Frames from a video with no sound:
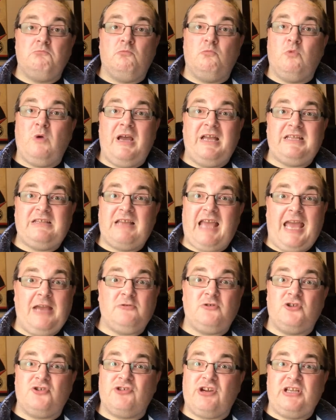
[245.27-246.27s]
Where, How
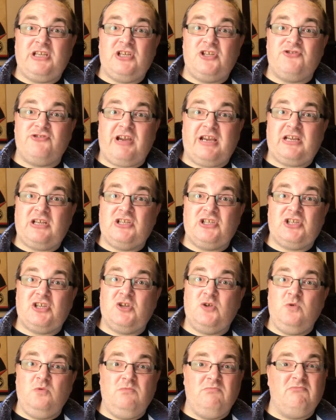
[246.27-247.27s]
to Train Your Dragon
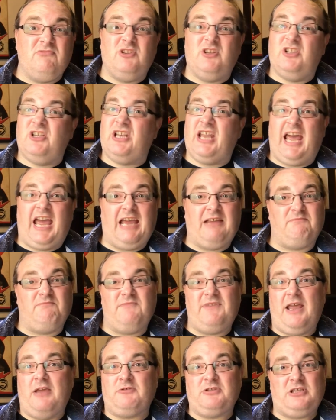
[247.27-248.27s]
2? Nah,
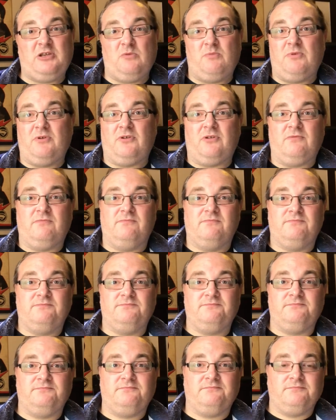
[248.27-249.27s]
no steelbook.
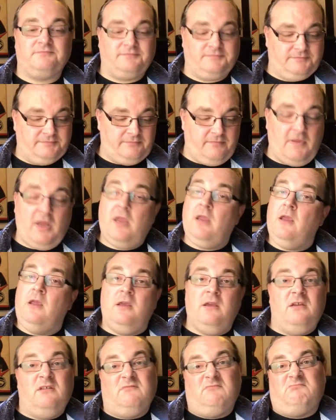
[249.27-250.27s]

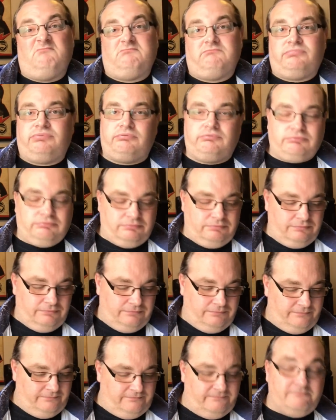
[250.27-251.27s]

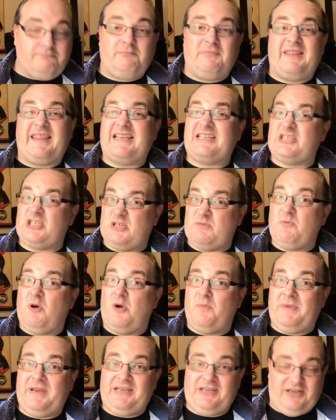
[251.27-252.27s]
But that's just my
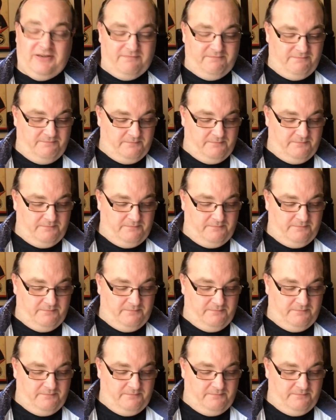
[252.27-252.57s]
opinion.